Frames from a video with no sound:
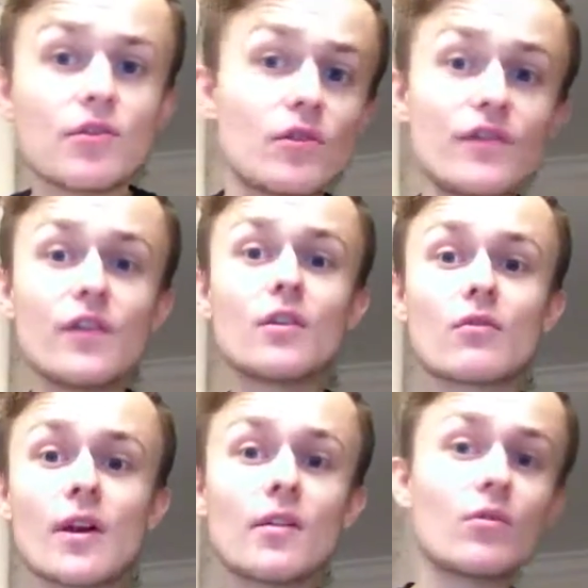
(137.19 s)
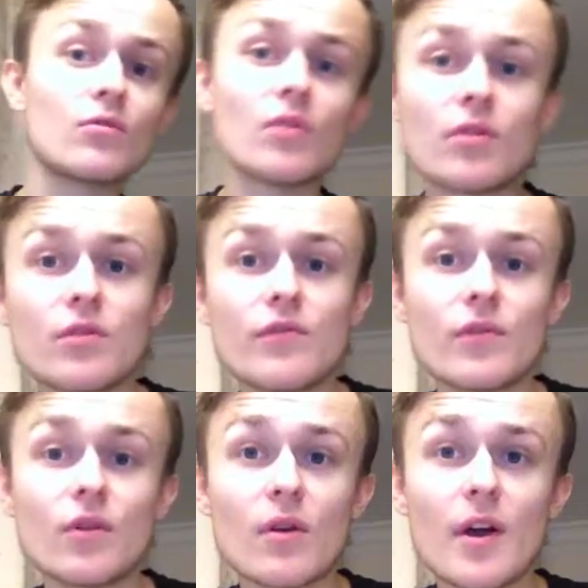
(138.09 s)
Do you feel alright or don't you
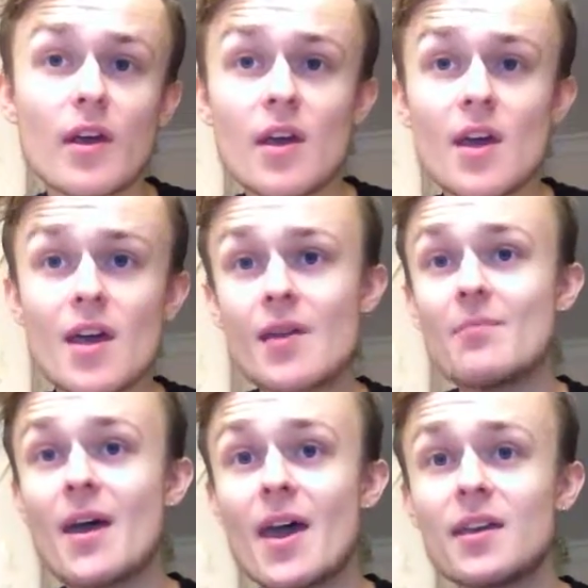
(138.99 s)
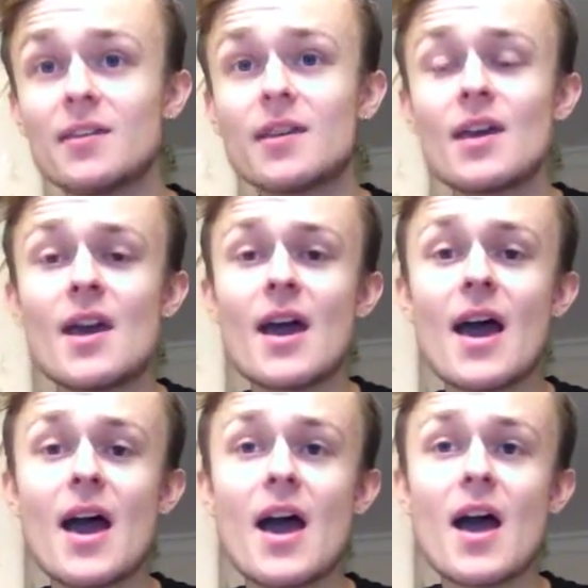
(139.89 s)
feel alright? Pain,
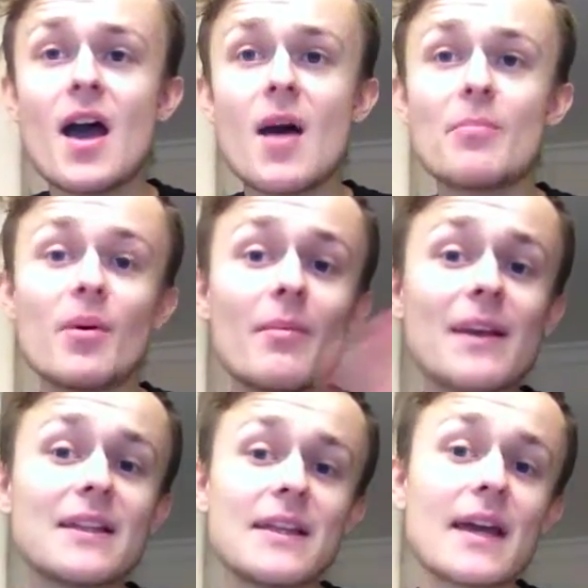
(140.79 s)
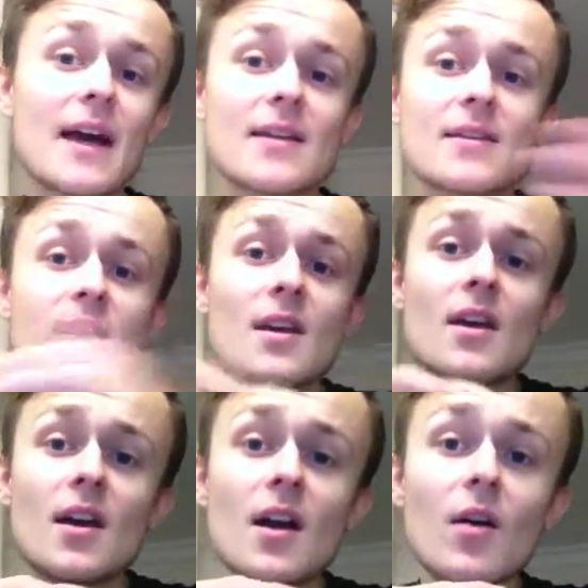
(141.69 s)
but mainly gas.
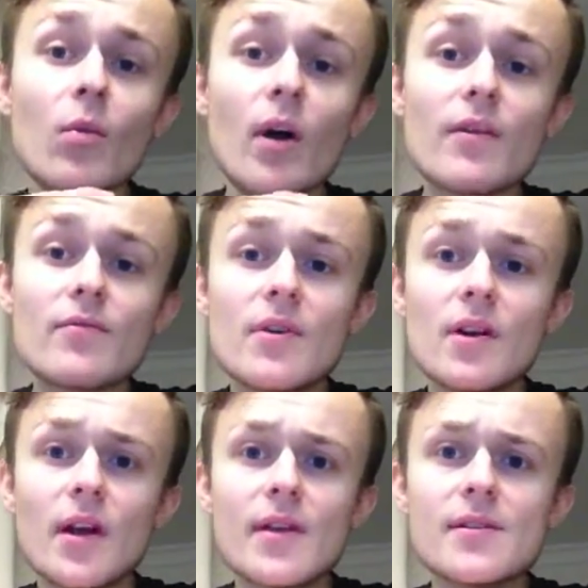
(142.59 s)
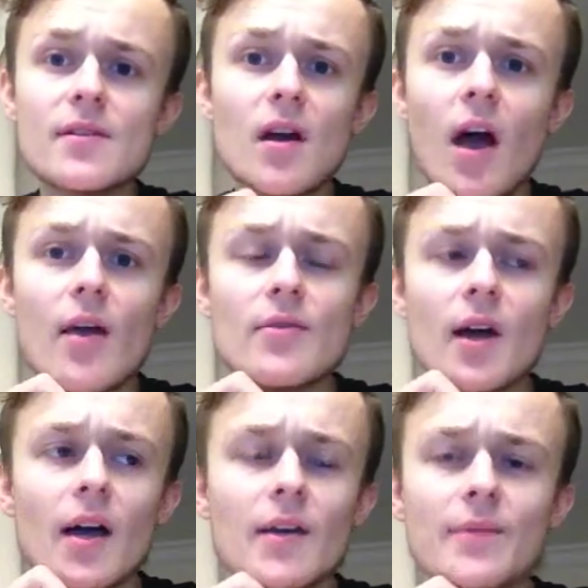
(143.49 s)
What I've realised,
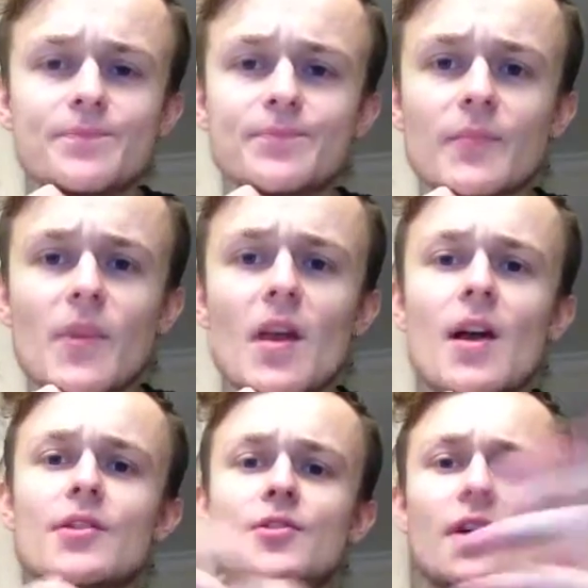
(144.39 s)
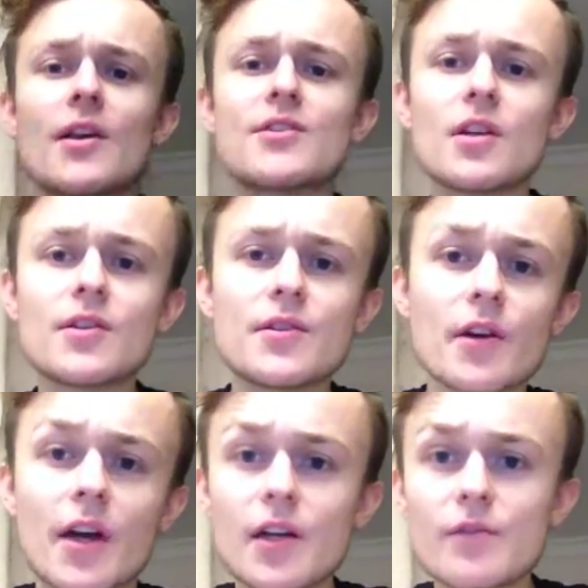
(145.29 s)
I started to
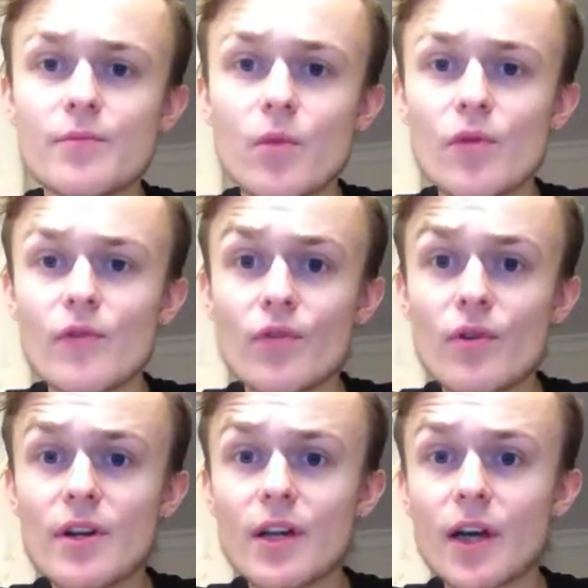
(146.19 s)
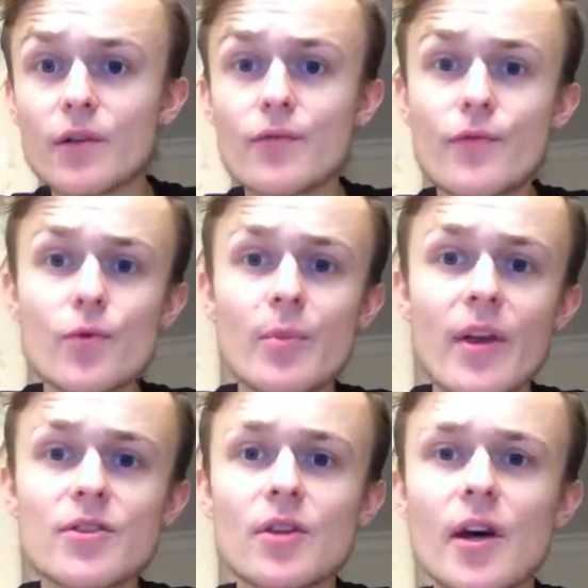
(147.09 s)
kind of more of a really kind of
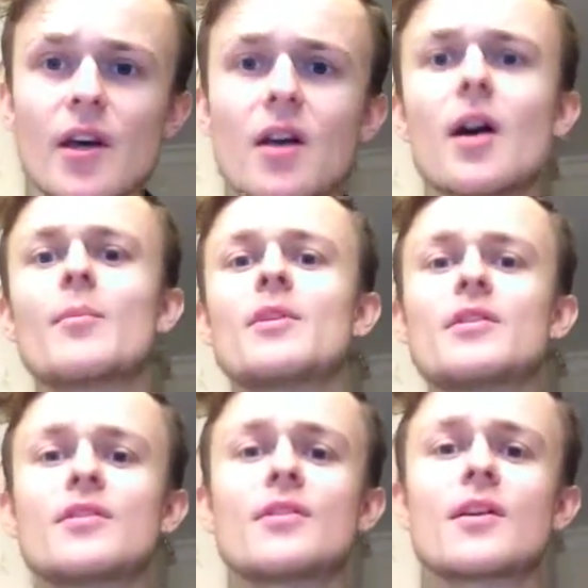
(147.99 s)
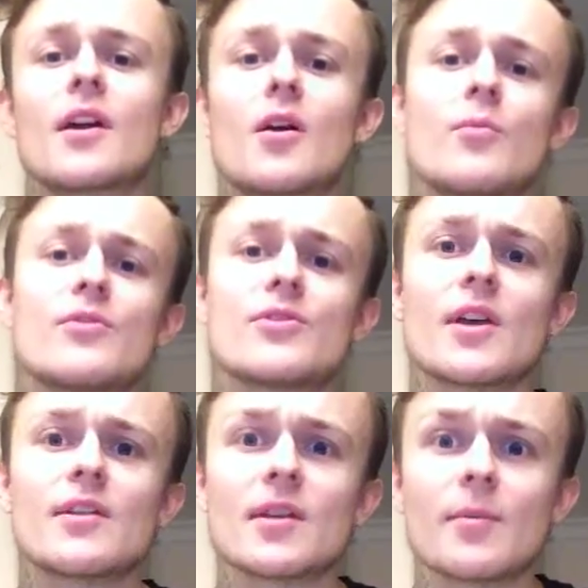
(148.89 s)
fruit-based diet. I mean, common
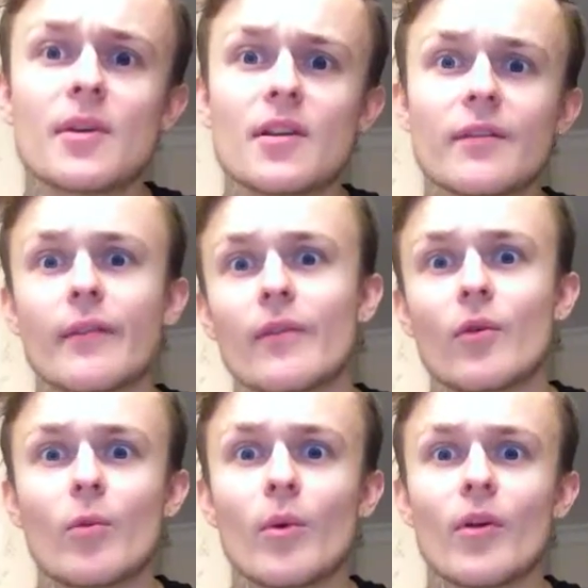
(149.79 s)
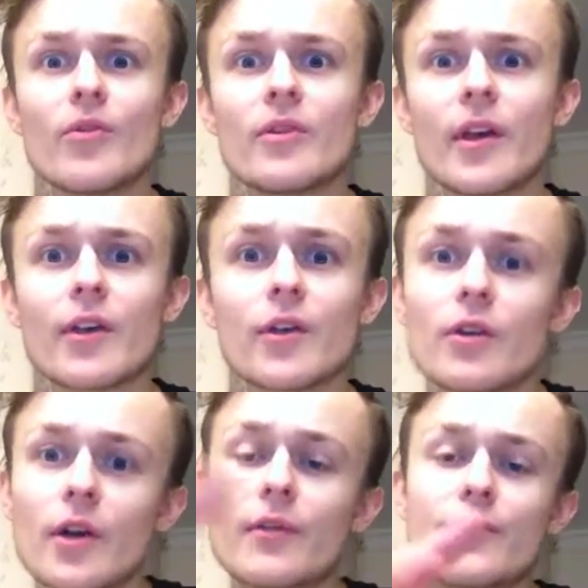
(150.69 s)
sense. I mean, almost like you
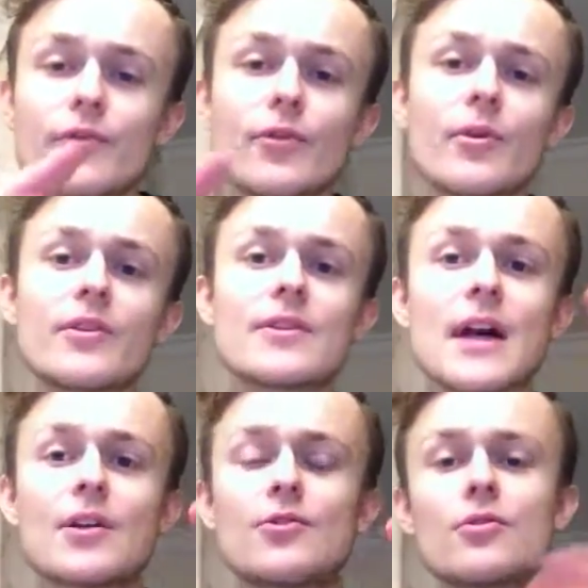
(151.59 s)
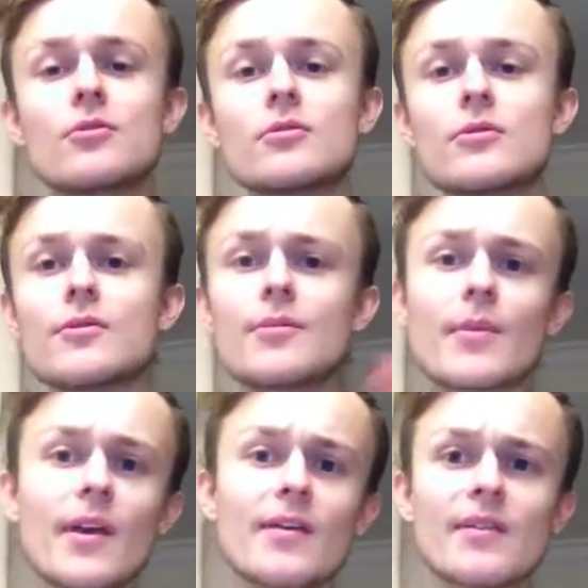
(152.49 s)
look at fruit, it's natural, it
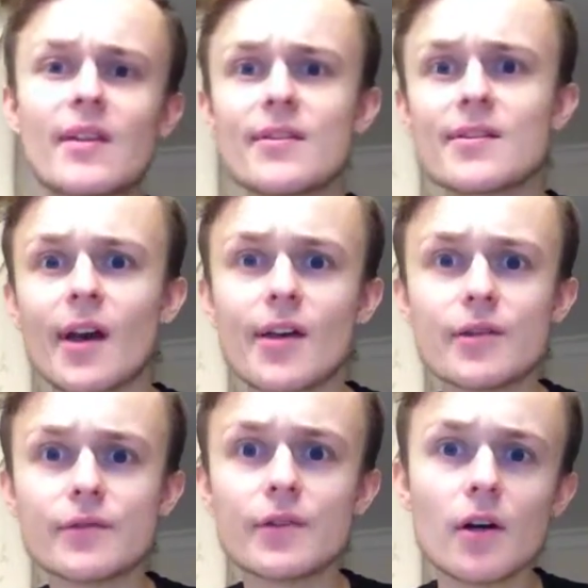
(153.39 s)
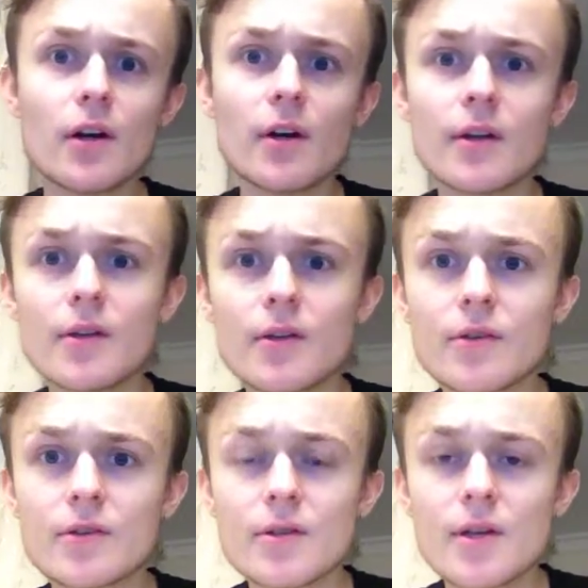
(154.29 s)
makes sense. Kind of, it
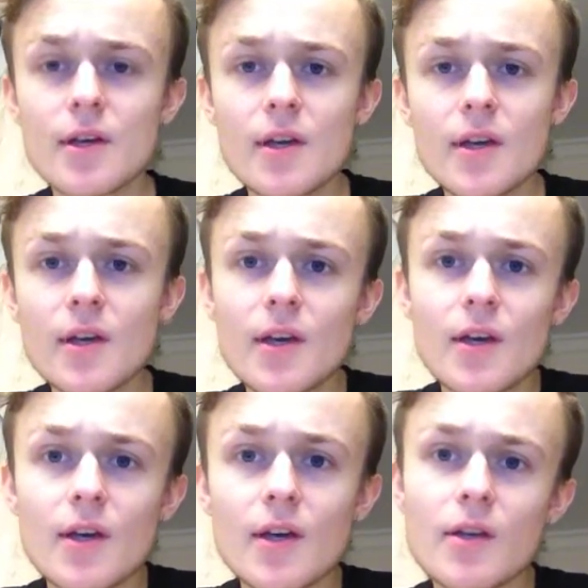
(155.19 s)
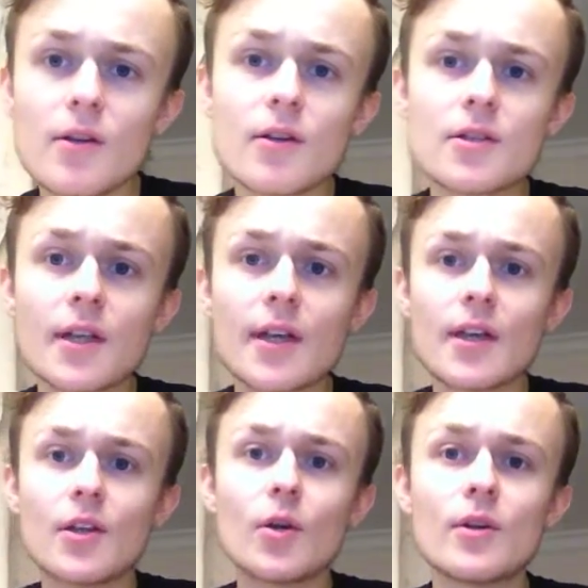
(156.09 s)
looks like it
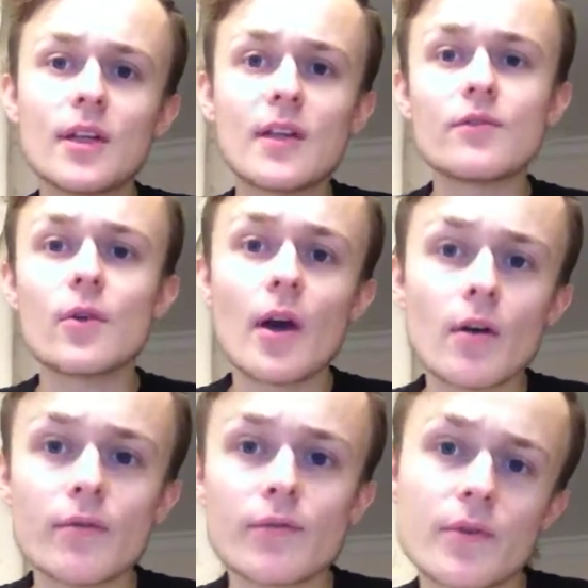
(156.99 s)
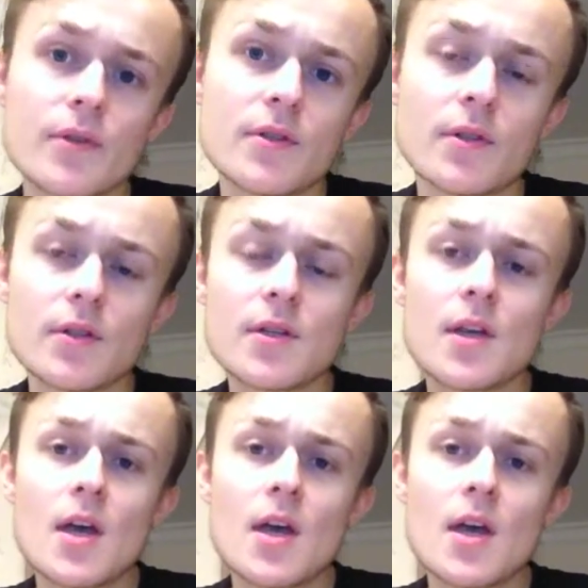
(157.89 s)
can only give you health, for instance.